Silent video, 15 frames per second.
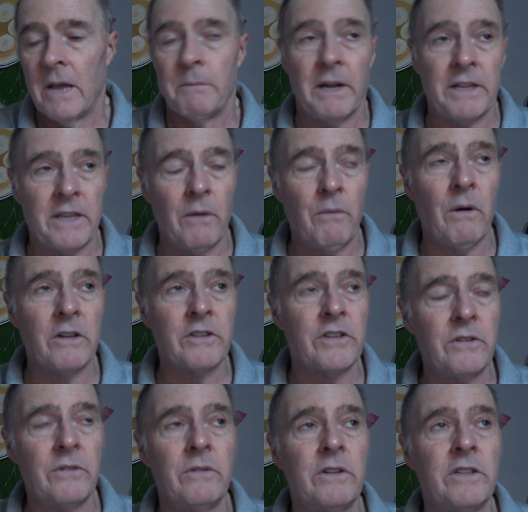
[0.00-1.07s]
But there was
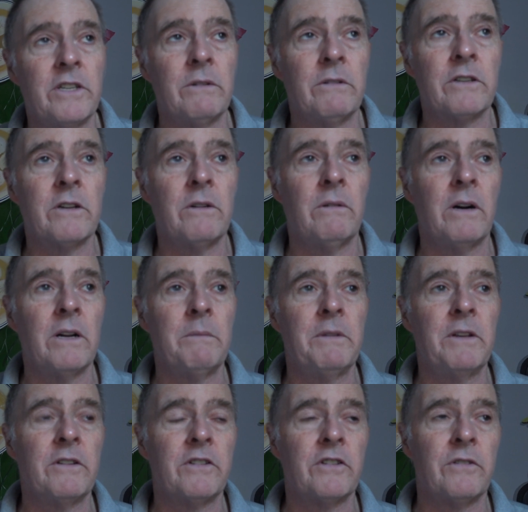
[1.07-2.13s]
noise. There was quite a
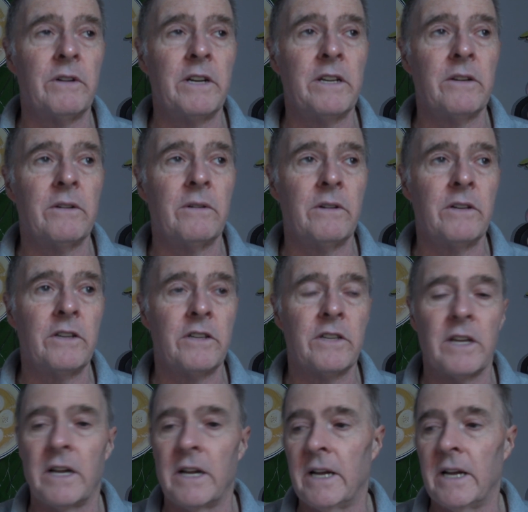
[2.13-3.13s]
bit of street noise.